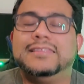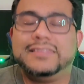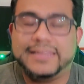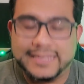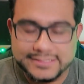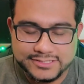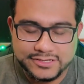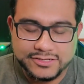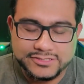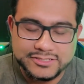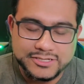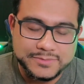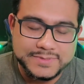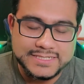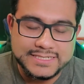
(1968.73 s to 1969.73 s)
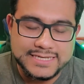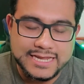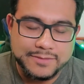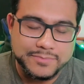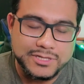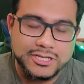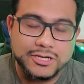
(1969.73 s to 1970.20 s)
Links in the description
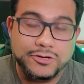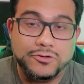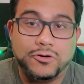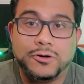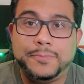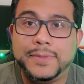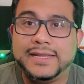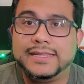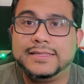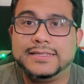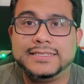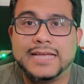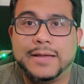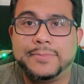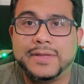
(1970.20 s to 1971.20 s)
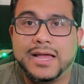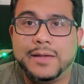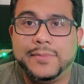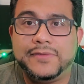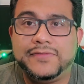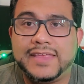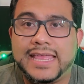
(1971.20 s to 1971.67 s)
down below or pinned in the top
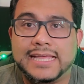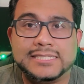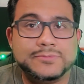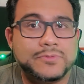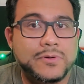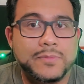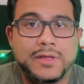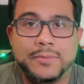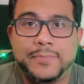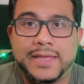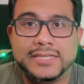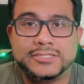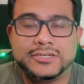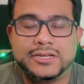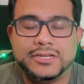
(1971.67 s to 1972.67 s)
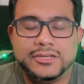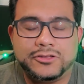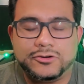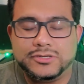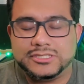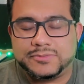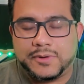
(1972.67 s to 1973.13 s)
comment. If you can't support me on Patreon, you
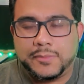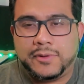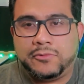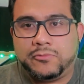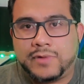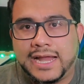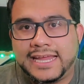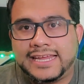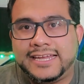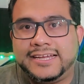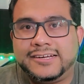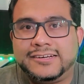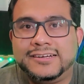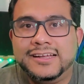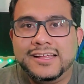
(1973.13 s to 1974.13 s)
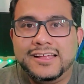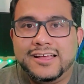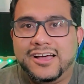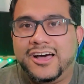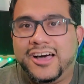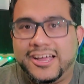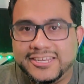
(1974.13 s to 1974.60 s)
can always support me right here
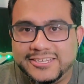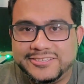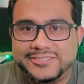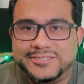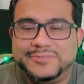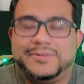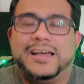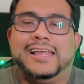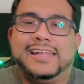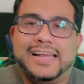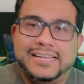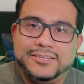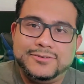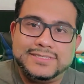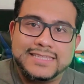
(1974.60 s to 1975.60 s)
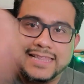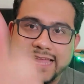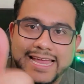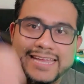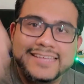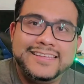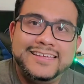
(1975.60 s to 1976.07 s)
on YouTube. All you gotta do is
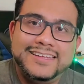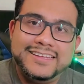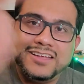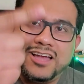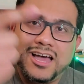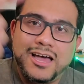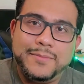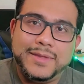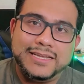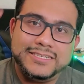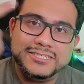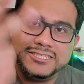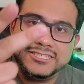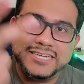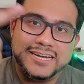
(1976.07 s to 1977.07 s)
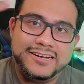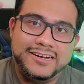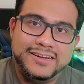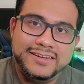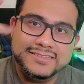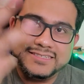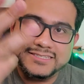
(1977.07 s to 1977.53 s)
like, comment,
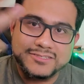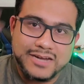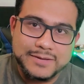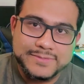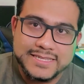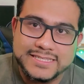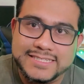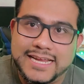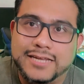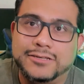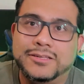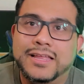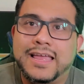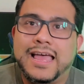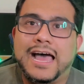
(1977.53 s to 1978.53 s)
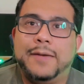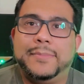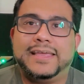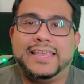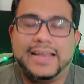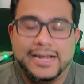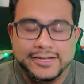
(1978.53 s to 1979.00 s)
share, subscribe to the channel. I'm
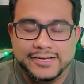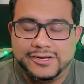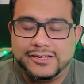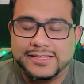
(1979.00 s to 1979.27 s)
gonna get out of here.